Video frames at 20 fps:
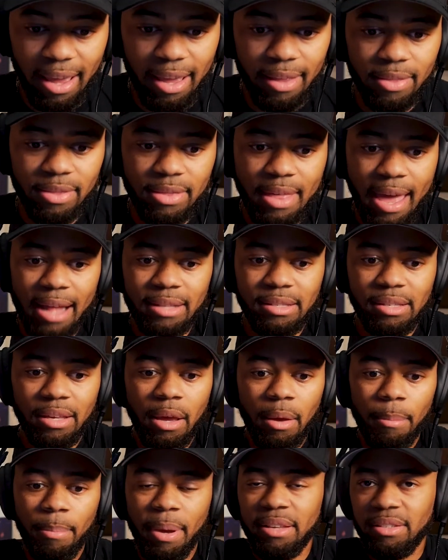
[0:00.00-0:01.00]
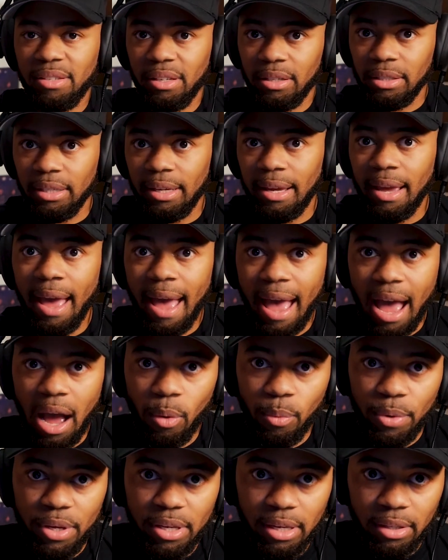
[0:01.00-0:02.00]
And that's basically
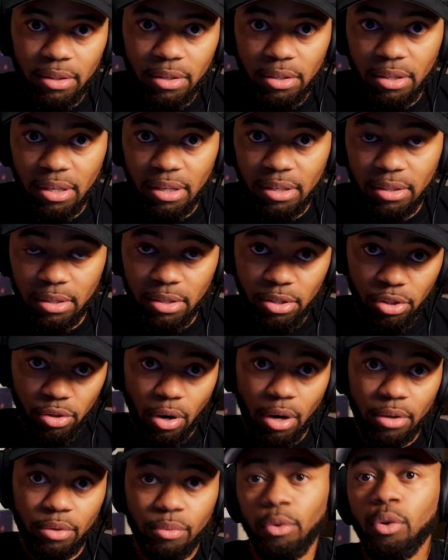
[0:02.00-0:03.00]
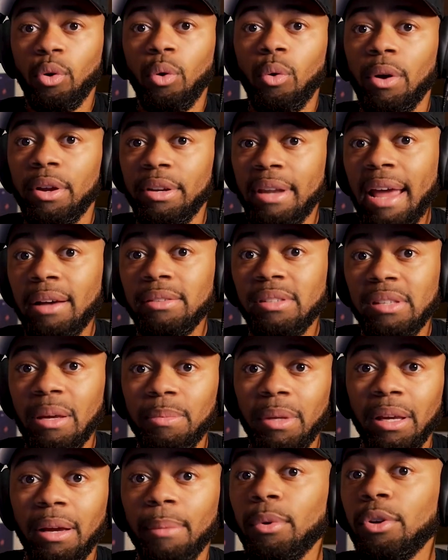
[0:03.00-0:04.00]
how we get to thing to start to record. Now,
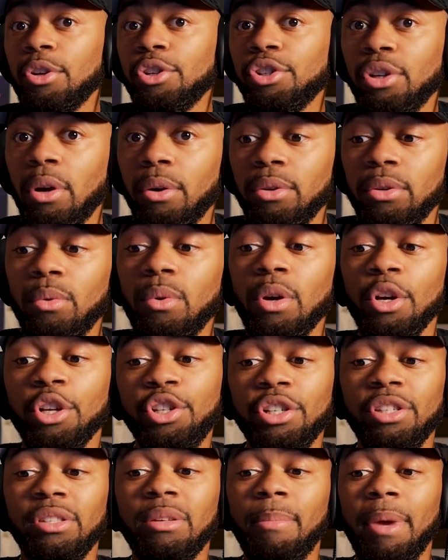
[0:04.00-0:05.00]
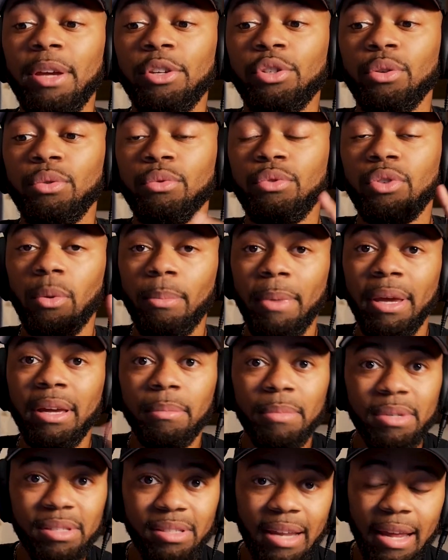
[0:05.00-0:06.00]
something I'm gonna show you just to make sure you don't make a
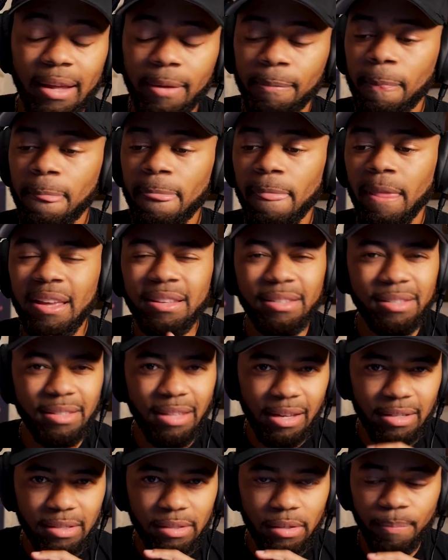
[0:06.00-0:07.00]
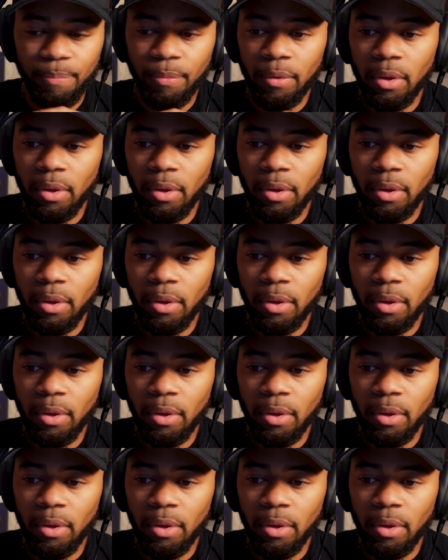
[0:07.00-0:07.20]
mistake is this.